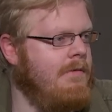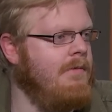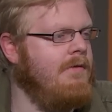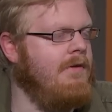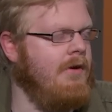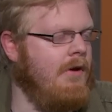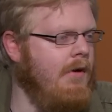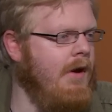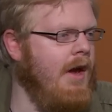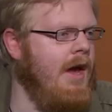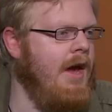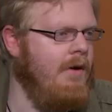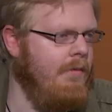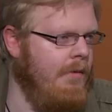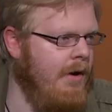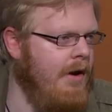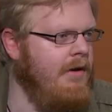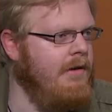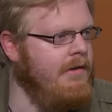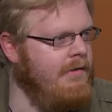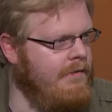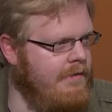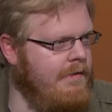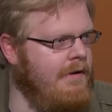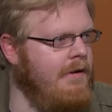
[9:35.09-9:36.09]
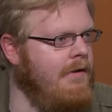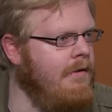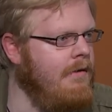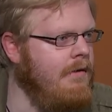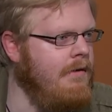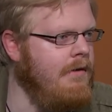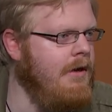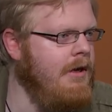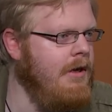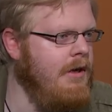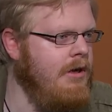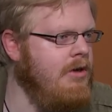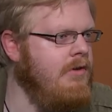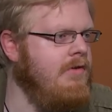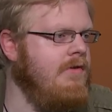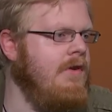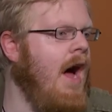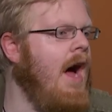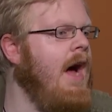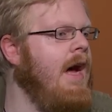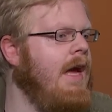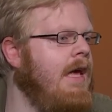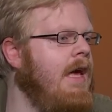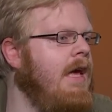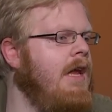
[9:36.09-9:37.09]
It was like, okay, well, he's still just
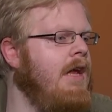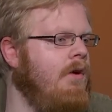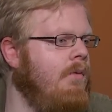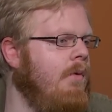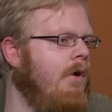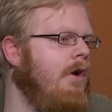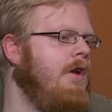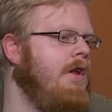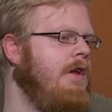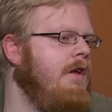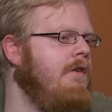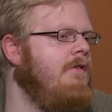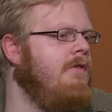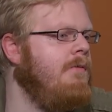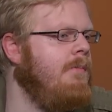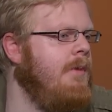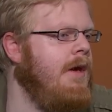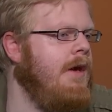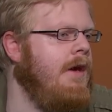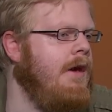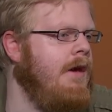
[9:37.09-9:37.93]
not getting where he needs to be.